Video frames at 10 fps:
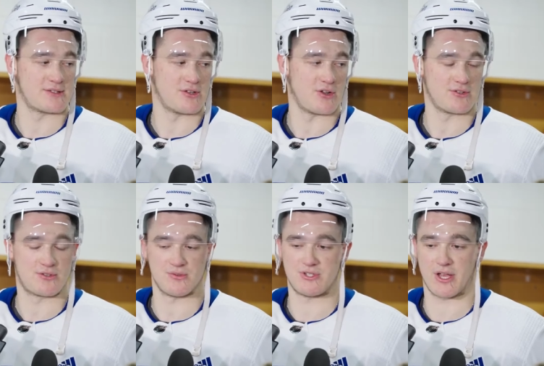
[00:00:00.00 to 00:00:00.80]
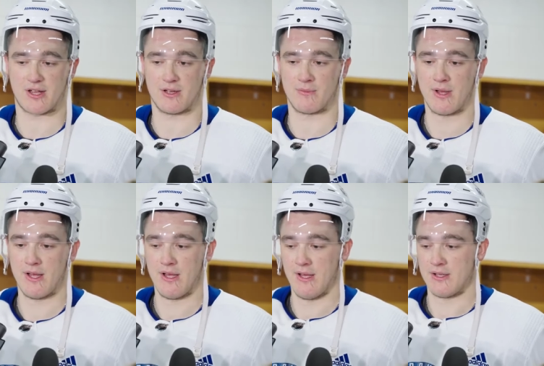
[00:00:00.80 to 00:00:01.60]
You know, to check him
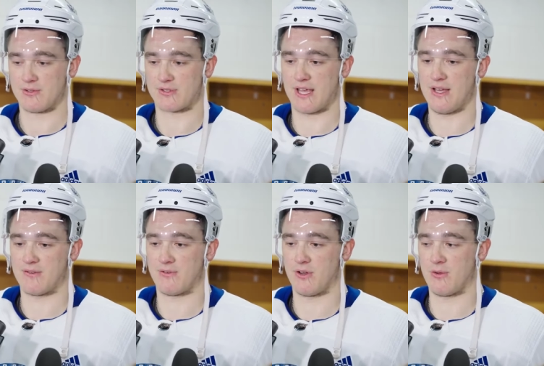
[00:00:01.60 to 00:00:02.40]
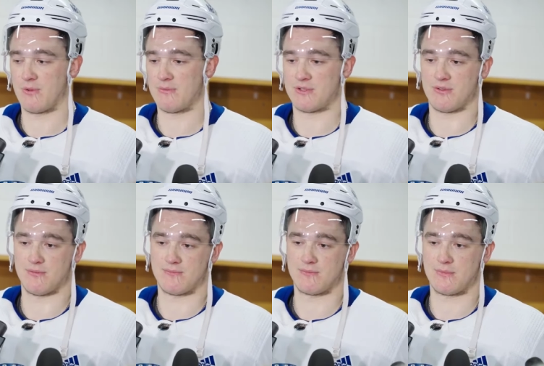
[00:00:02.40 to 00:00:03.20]
to skate in front of him
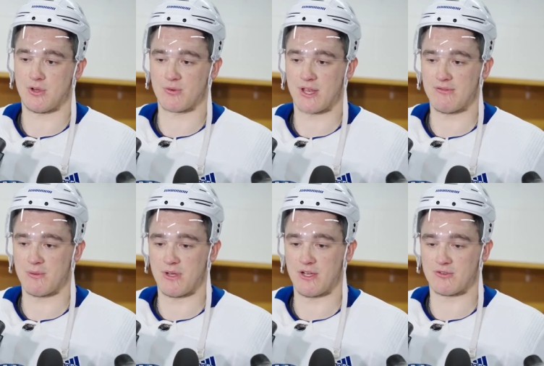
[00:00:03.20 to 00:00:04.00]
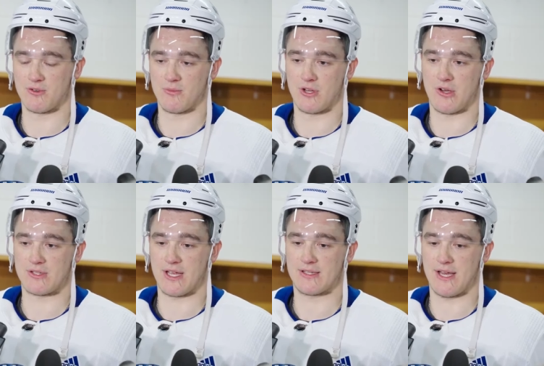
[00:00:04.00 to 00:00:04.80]
to don't give him any room you know
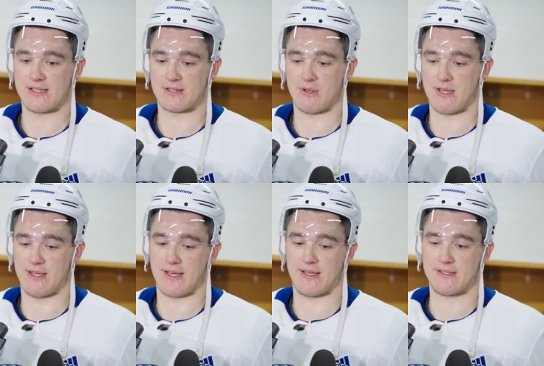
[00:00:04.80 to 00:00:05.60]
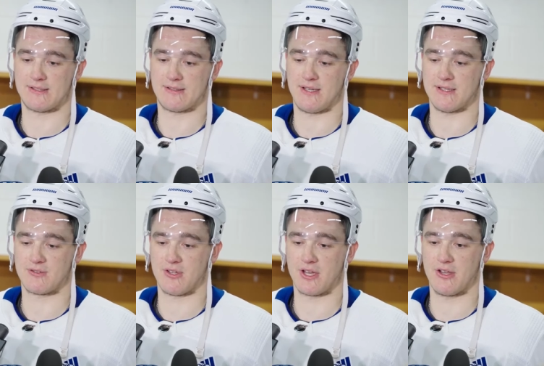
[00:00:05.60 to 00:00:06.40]
take dice away like he's he's
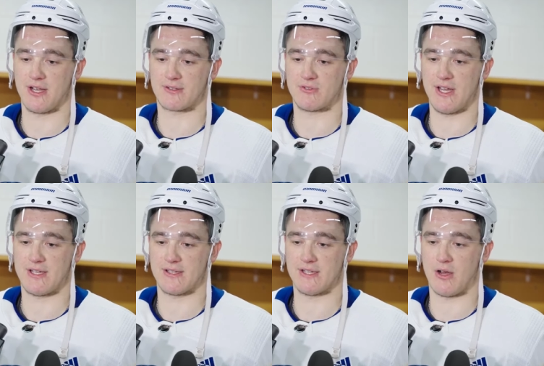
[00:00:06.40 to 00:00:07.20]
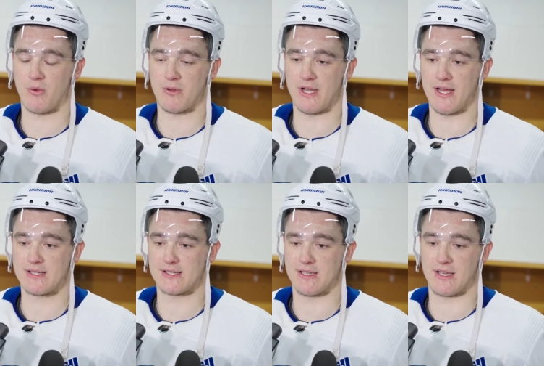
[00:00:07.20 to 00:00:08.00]
really good at creating the open
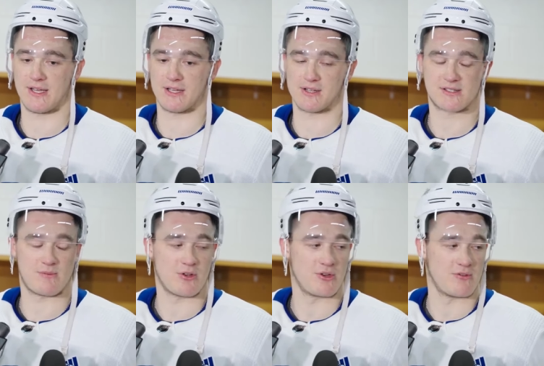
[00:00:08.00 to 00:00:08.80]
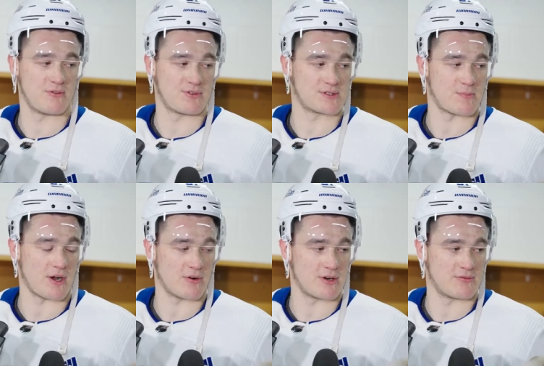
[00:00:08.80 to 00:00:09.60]
ice and then he can exploit you with his
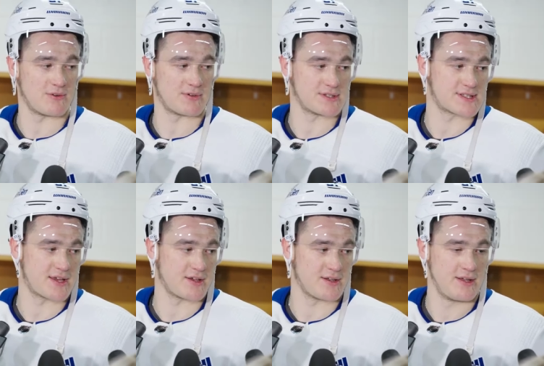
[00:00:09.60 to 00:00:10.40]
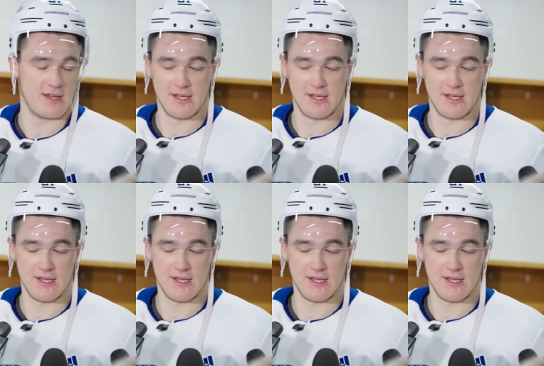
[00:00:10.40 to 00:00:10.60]
power with his skill